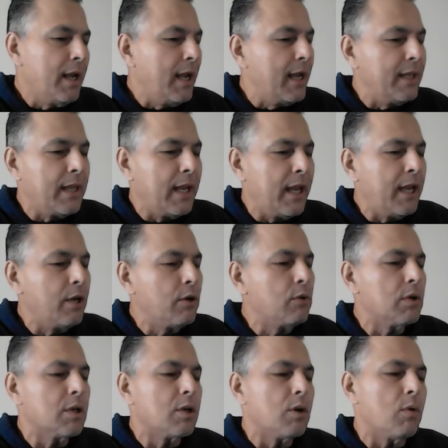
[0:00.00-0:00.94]
and they
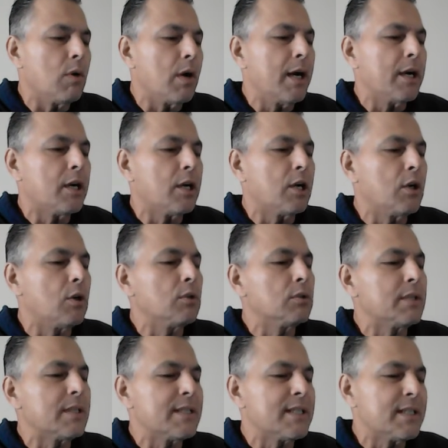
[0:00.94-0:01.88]
who acquire
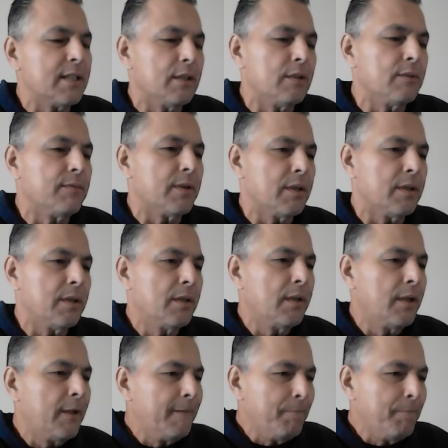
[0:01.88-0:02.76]
gold and silver